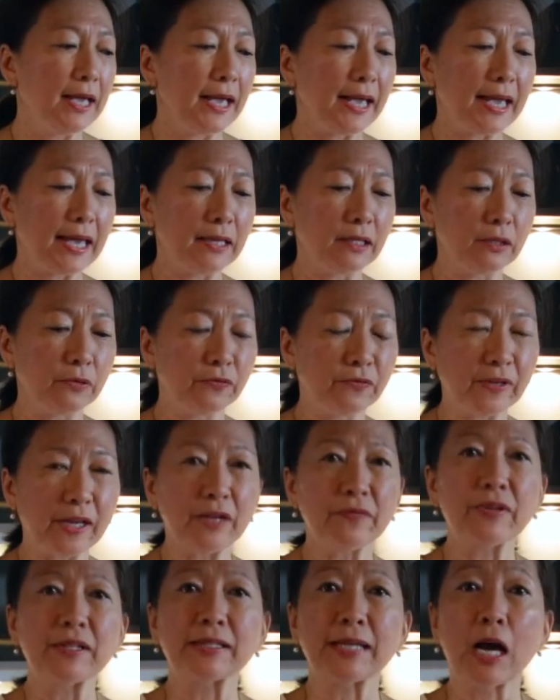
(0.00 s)
and the
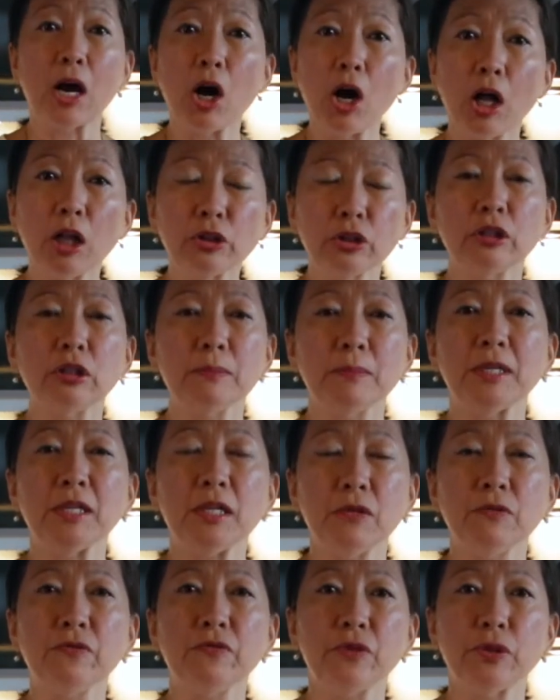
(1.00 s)
flavors are all going to be
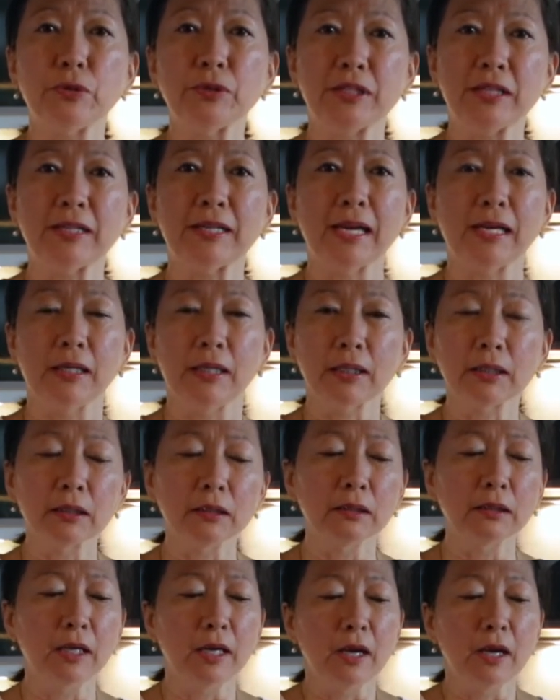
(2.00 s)
infused in that little